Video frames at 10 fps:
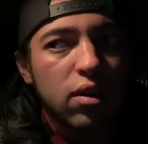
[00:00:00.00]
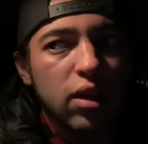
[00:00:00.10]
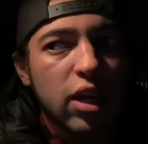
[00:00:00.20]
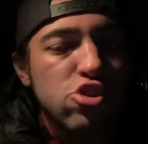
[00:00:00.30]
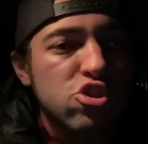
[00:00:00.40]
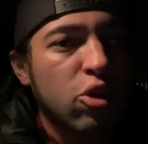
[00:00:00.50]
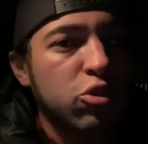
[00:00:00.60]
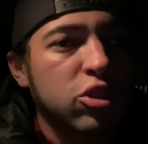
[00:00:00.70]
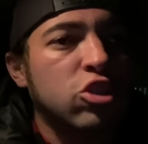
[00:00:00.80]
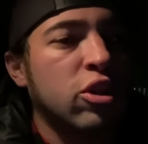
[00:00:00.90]
It
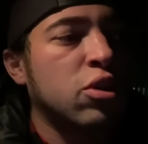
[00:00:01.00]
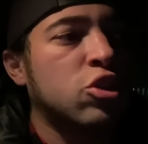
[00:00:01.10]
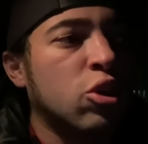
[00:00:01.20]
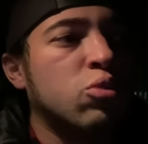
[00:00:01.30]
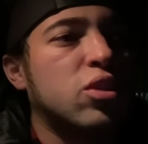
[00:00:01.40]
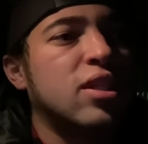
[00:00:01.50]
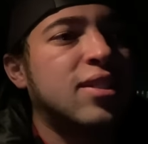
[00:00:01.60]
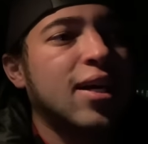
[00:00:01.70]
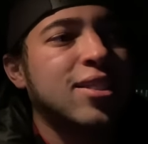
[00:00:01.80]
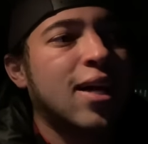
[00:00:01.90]
shows that Jerry Jones
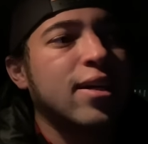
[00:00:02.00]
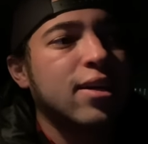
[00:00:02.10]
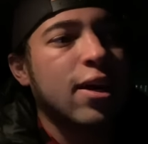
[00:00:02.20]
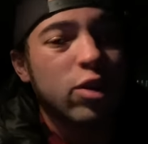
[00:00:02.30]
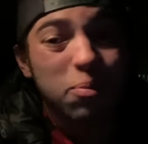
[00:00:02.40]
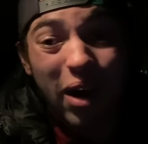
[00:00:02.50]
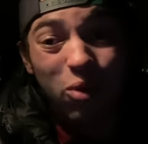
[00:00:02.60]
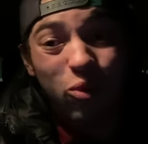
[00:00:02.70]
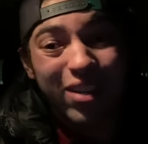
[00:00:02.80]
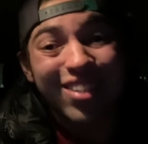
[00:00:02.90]
does not care
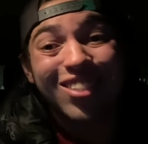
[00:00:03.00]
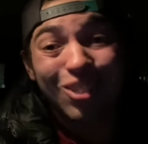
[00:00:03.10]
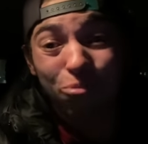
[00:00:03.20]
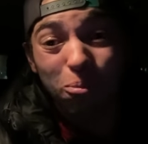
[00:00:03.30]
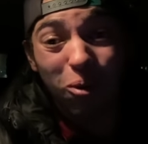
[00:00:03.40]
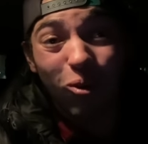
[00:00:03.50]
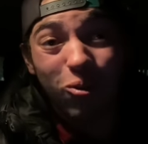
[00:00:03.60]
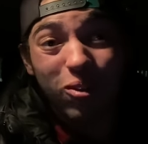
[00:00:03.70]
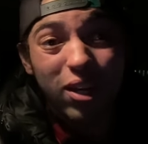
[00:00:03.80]
about winning a Super Bowl.